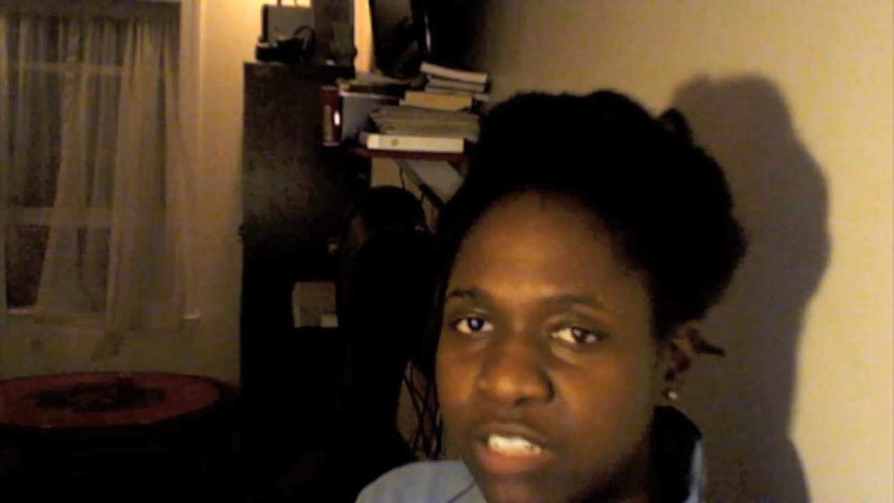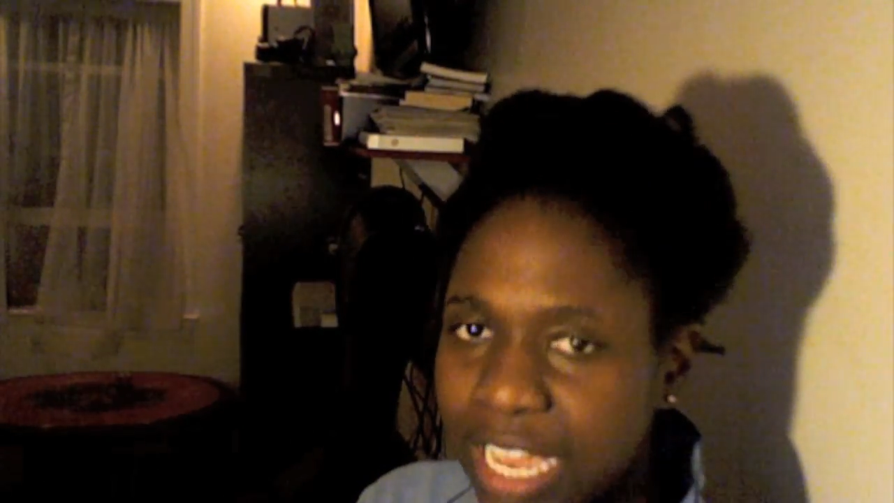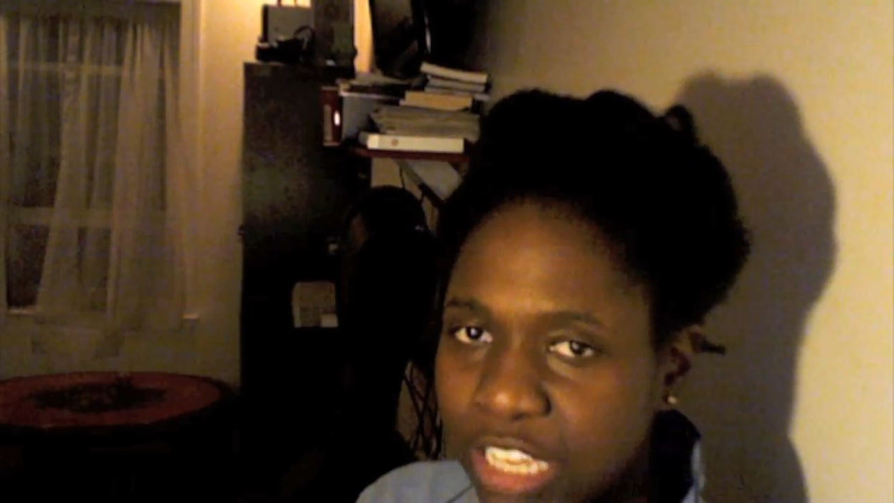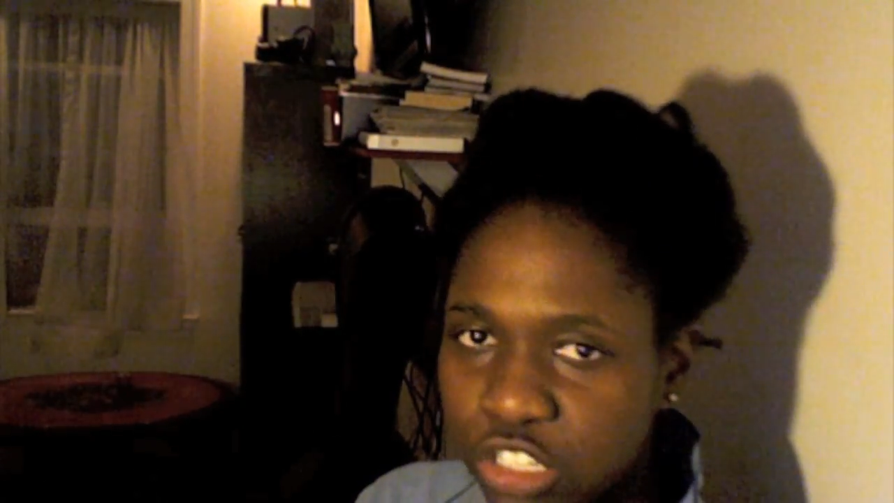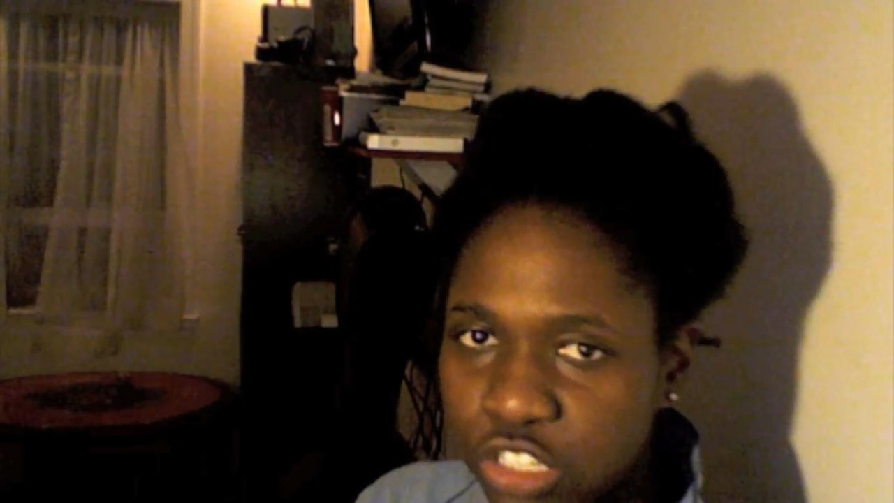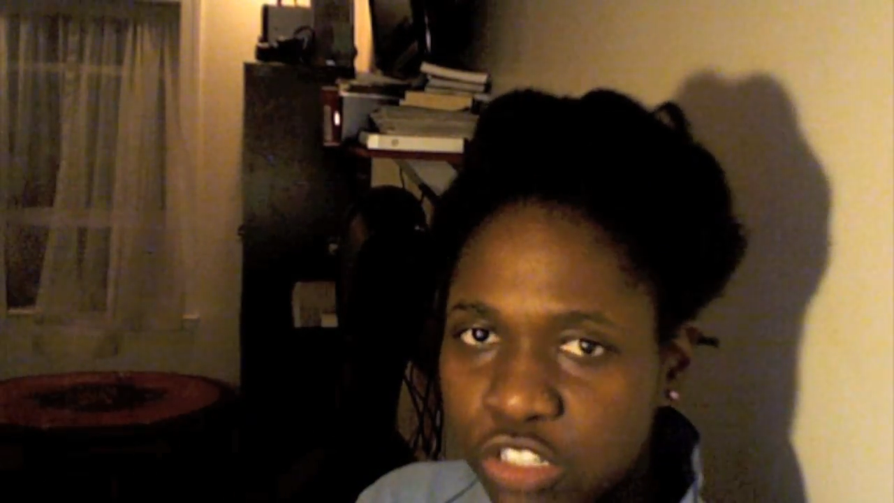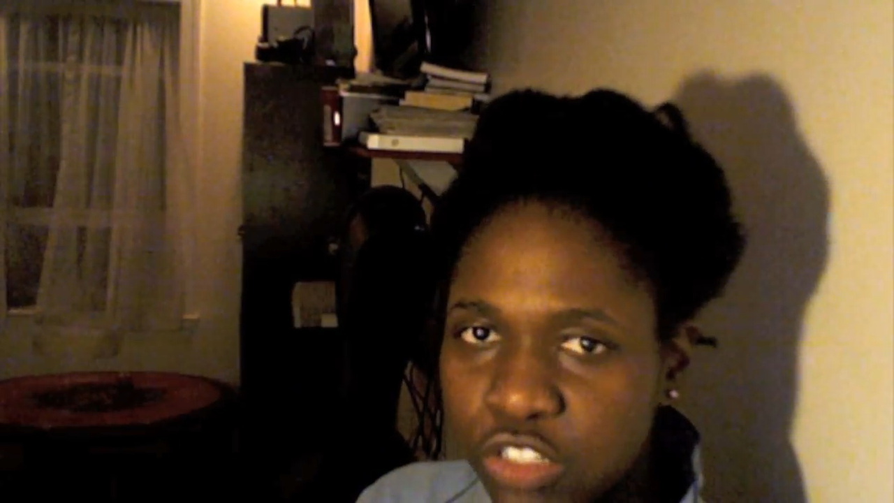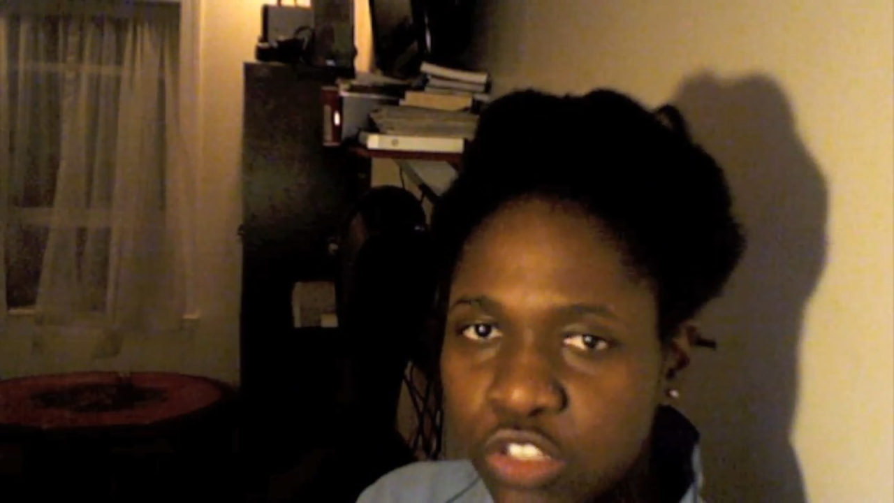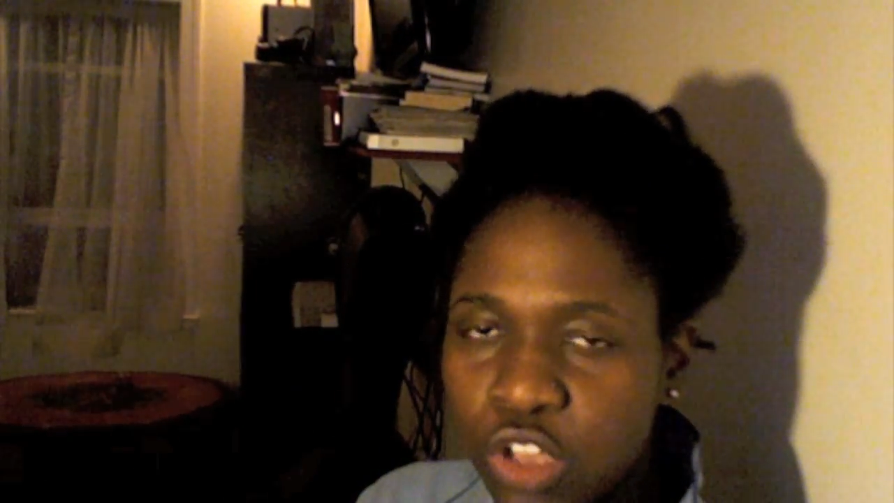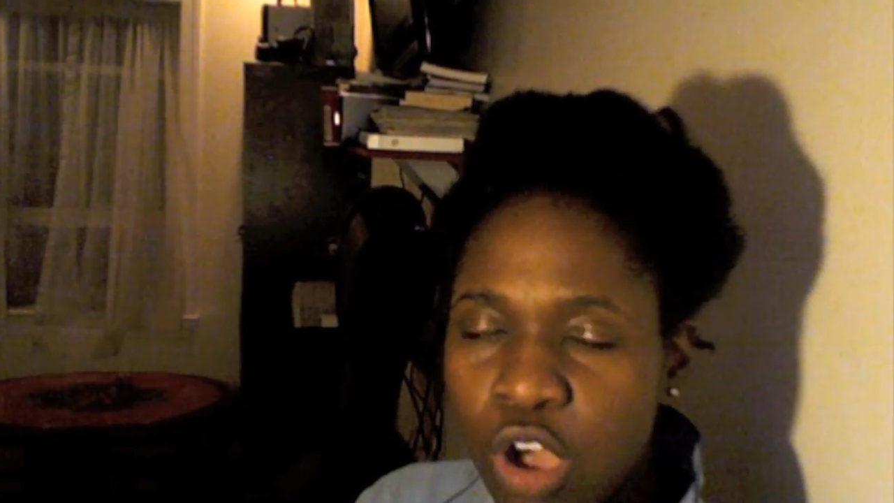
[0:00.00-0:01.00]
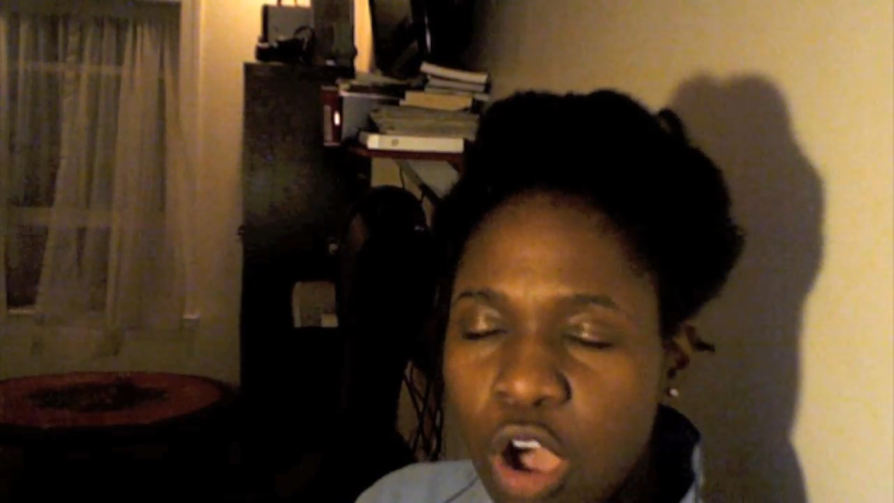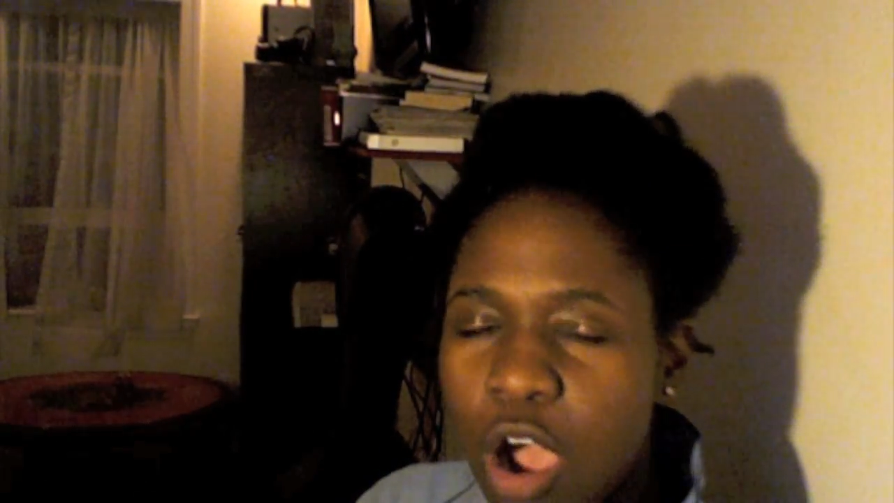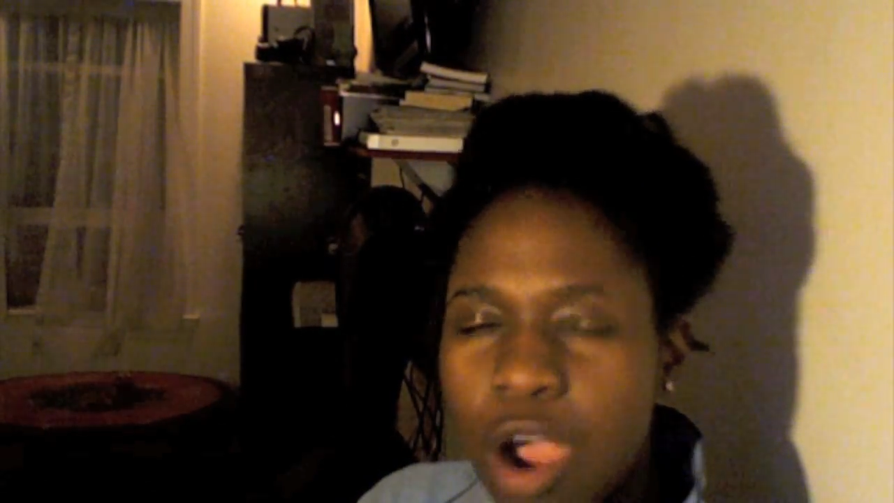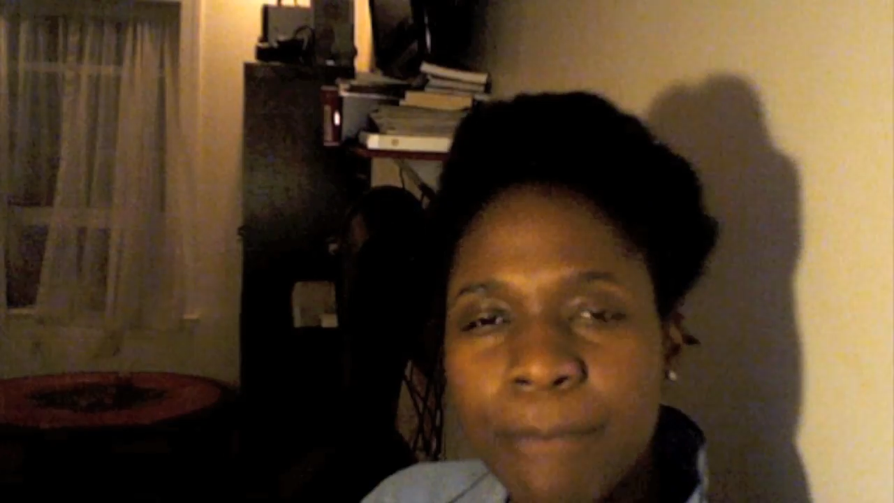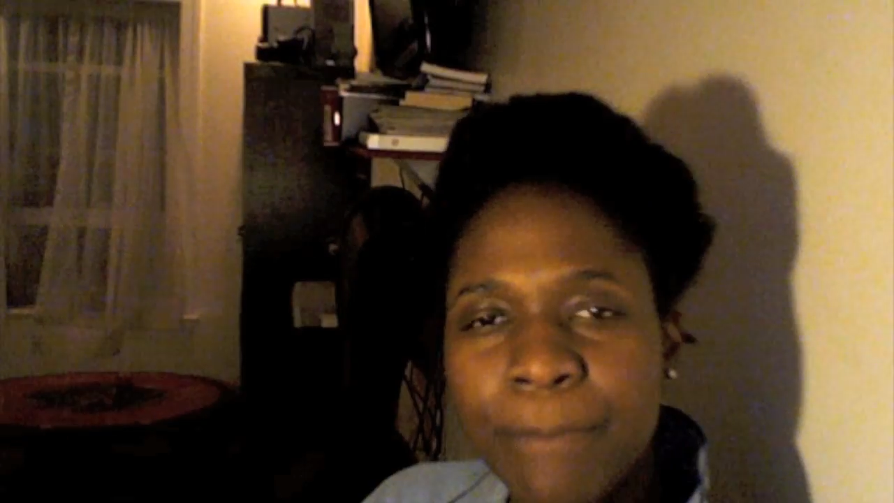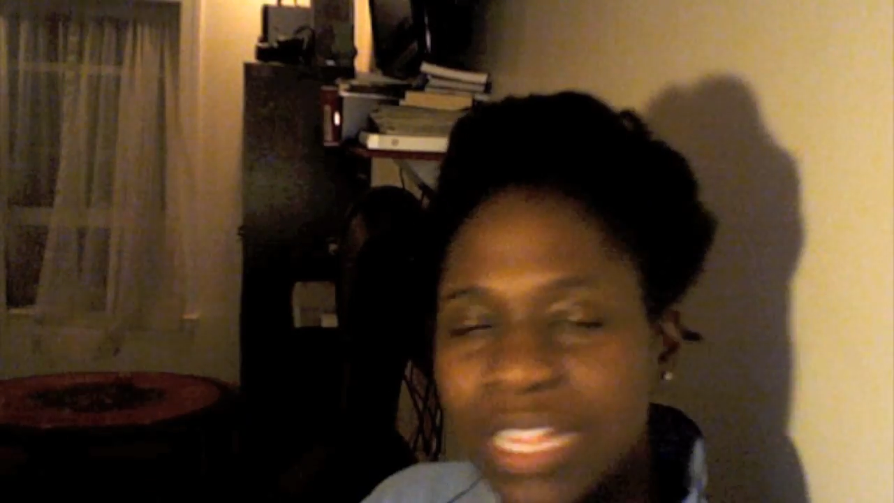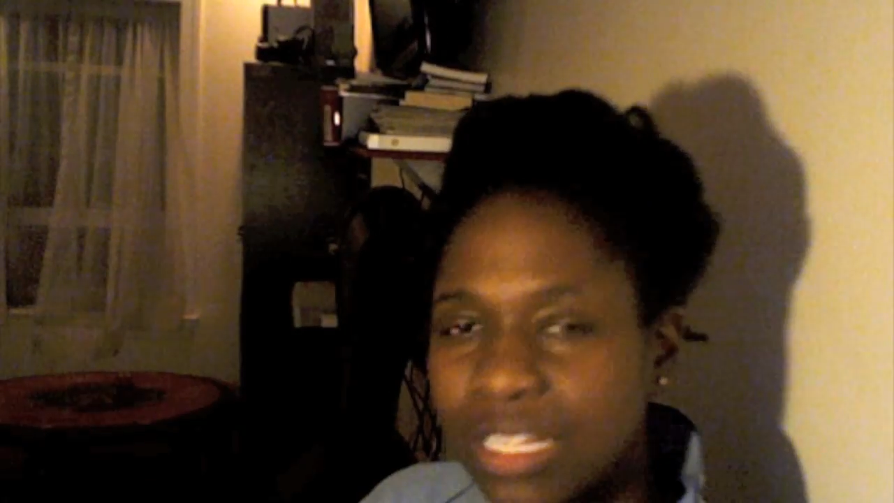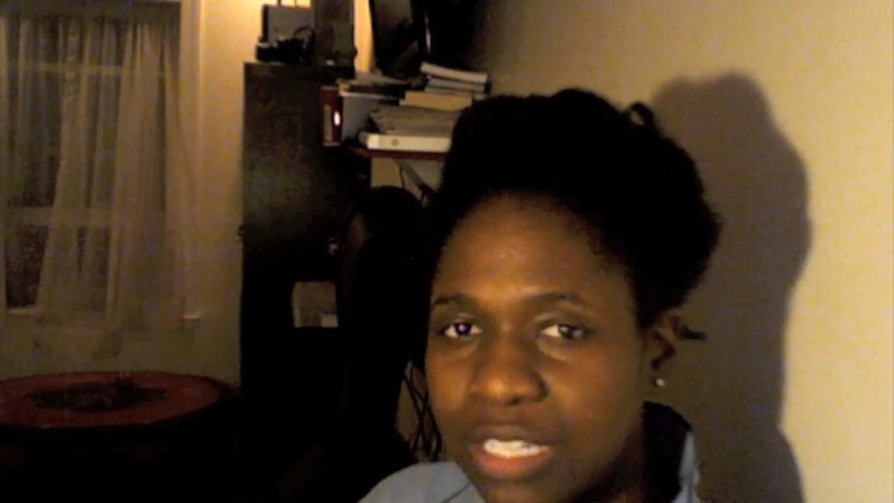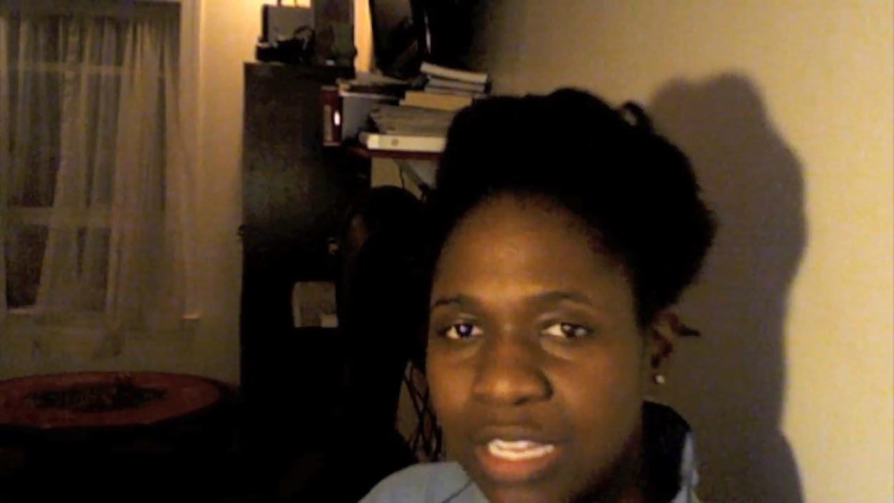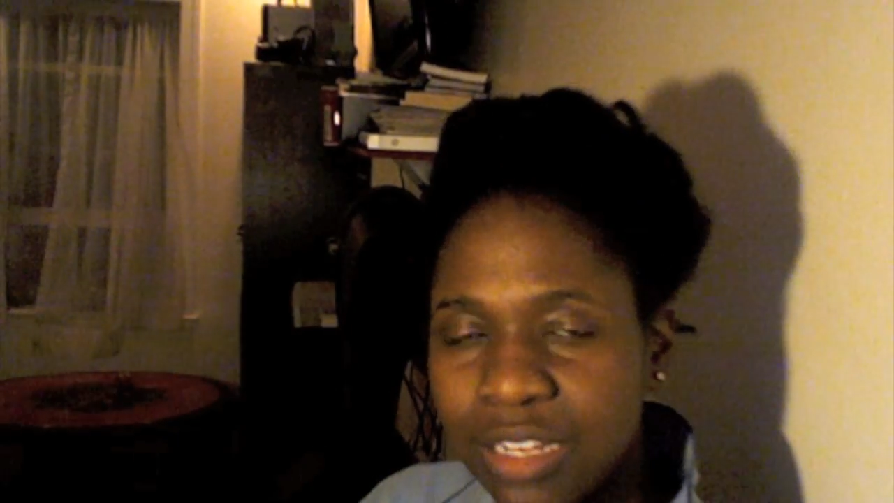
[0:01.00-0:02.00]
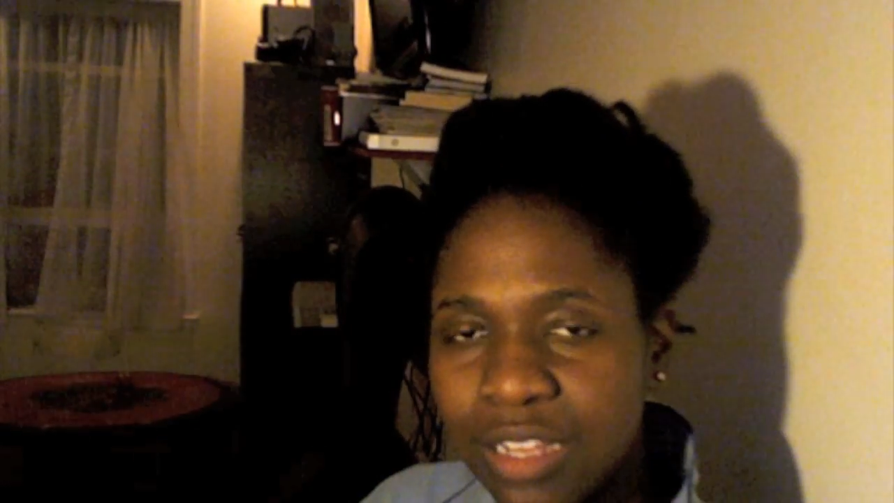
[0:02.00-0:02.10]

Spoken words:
textures are militant?